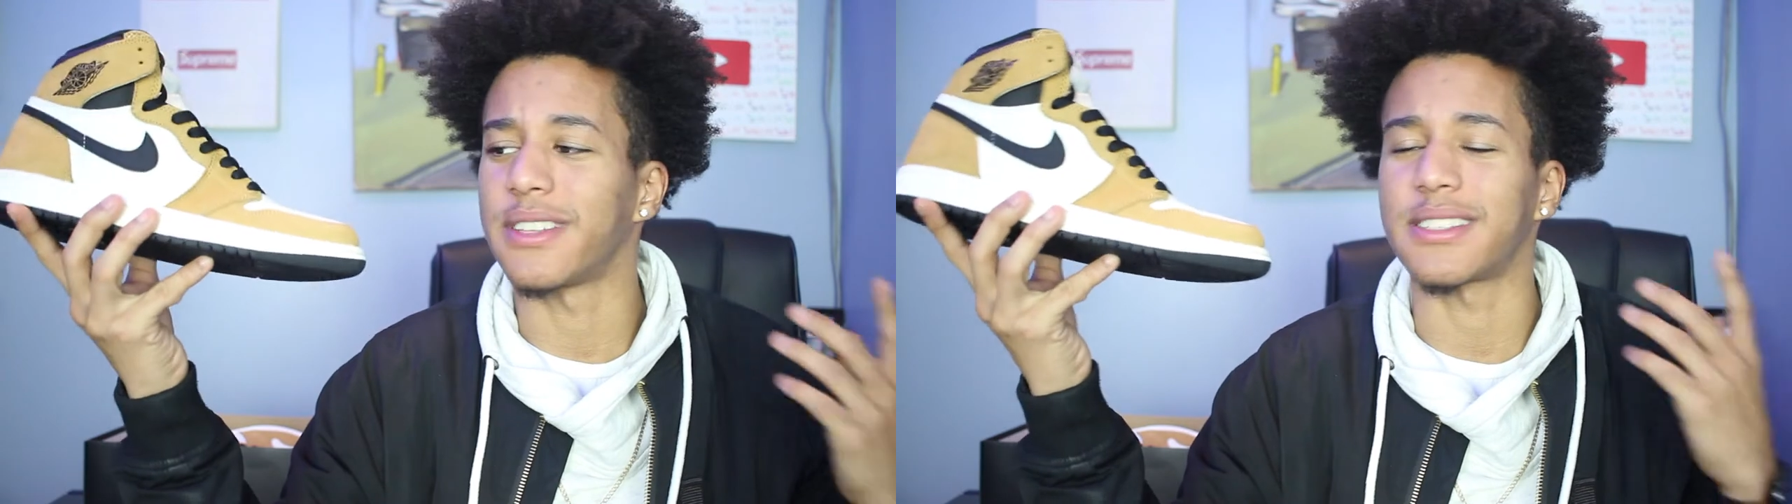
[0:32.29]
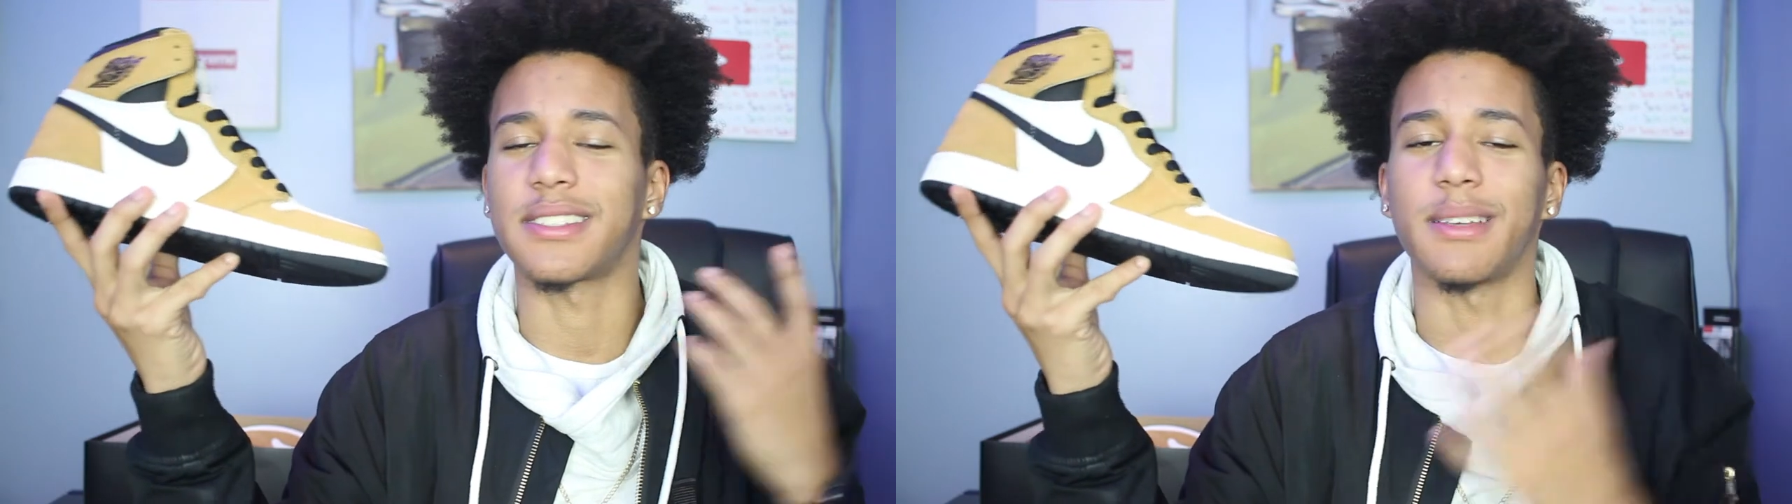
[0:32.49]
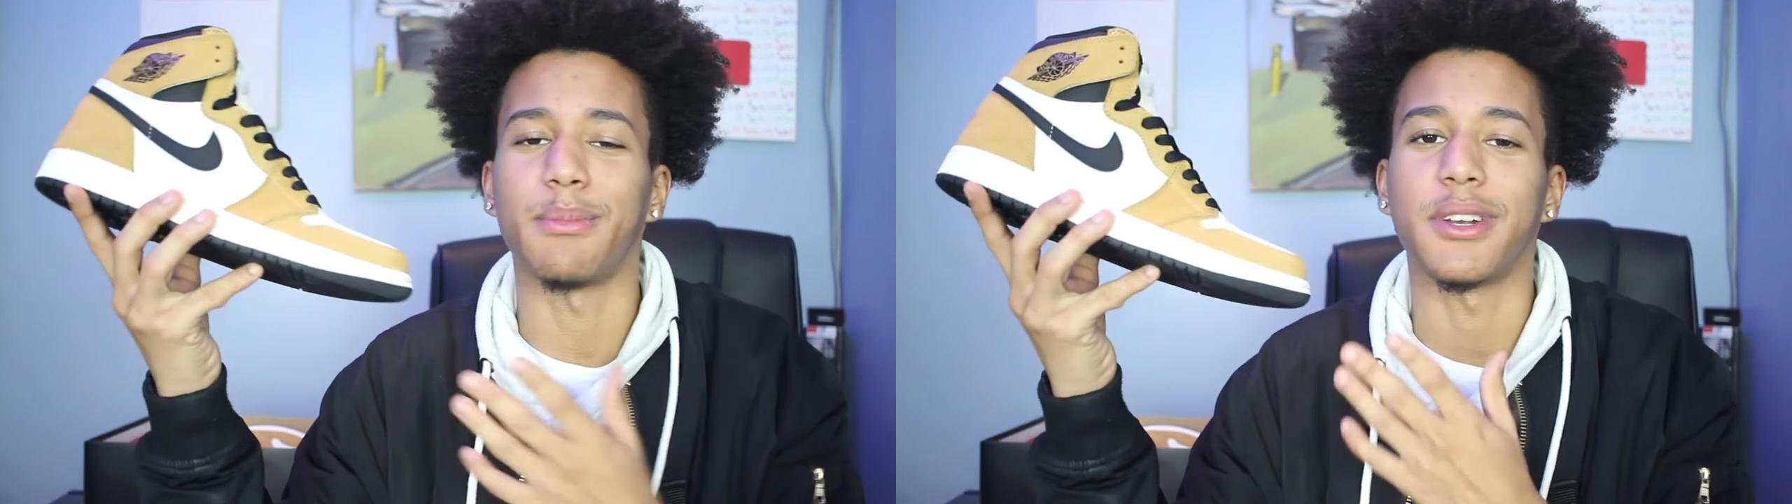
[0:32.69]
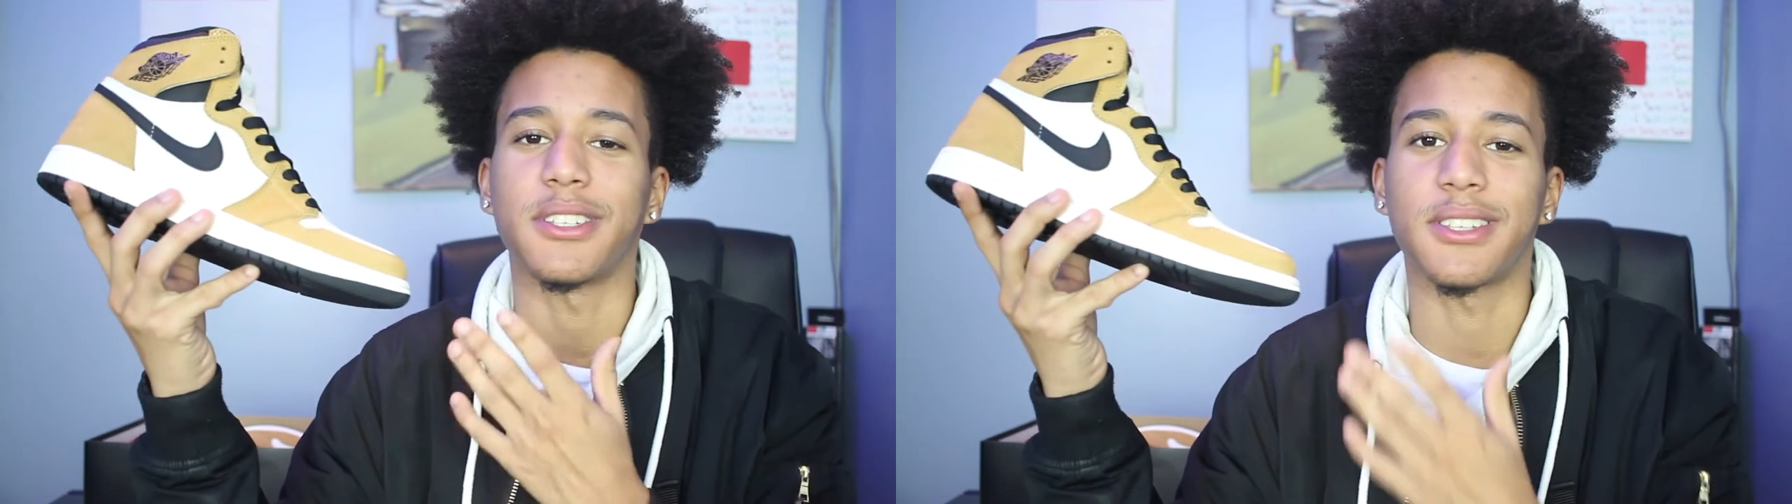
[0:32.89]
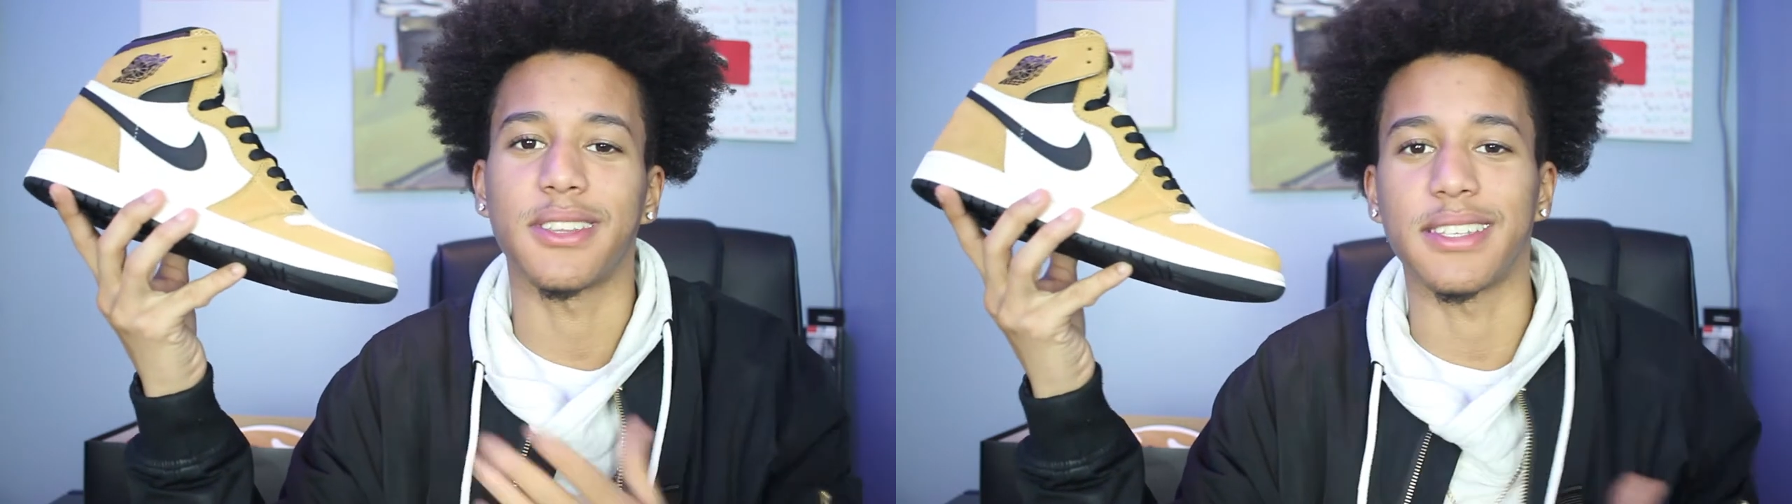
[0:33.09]
similar
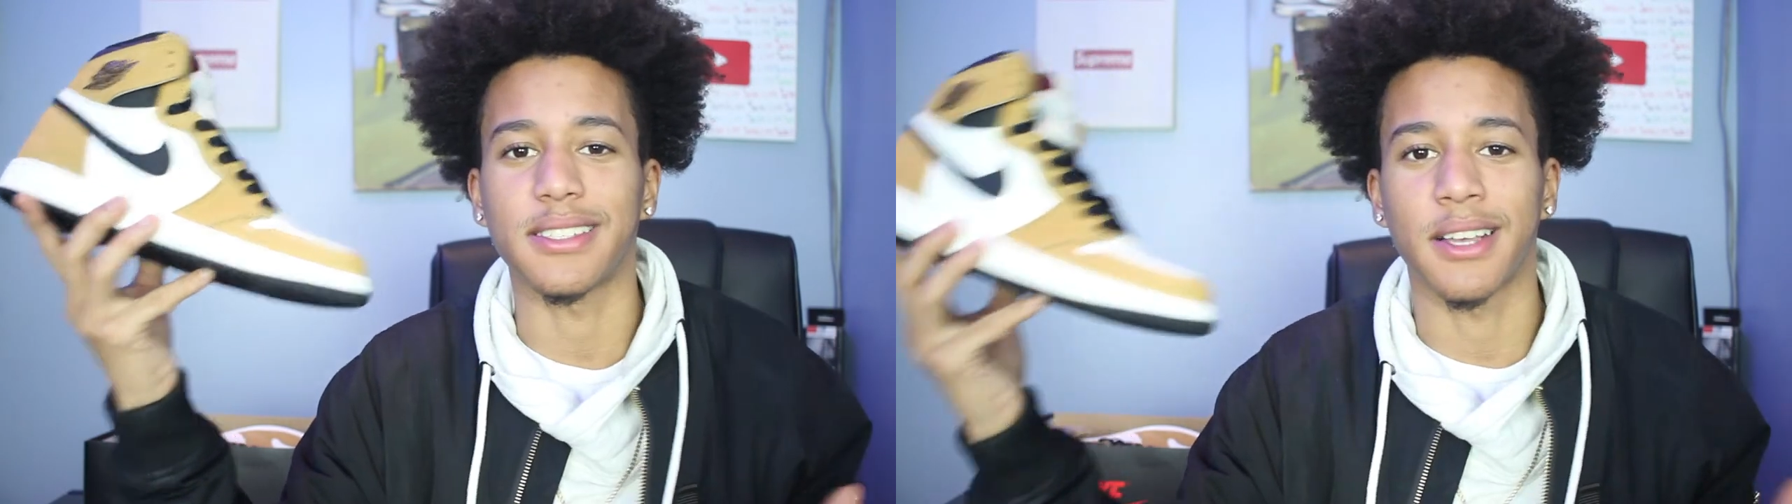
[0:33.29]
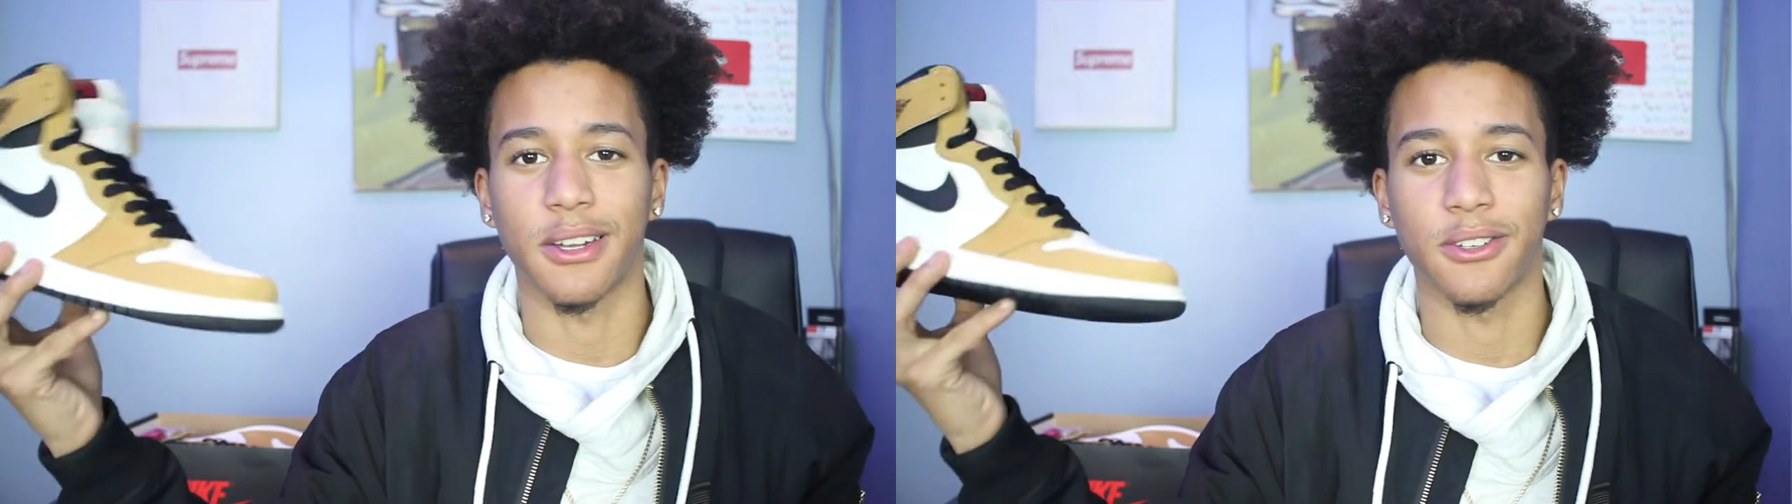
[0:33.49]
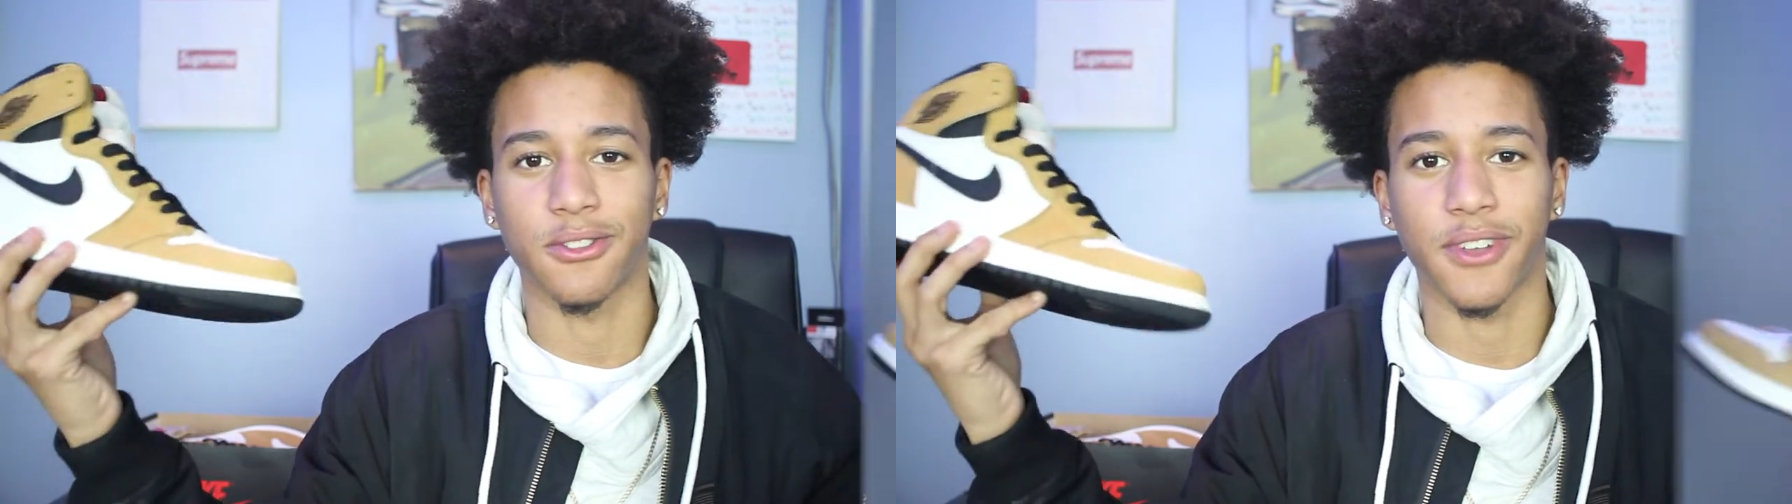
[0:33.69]
to these colors